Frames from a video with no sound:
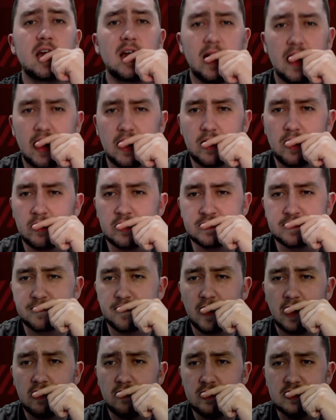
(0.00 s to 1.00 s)
As
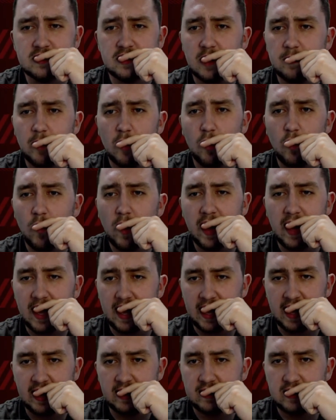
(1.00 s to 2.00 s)
far as I'm
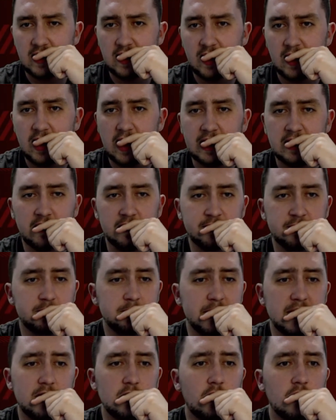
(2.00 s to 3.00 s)
aware, and
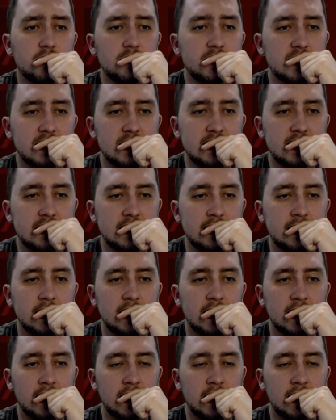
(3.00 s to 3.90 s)
I've been on the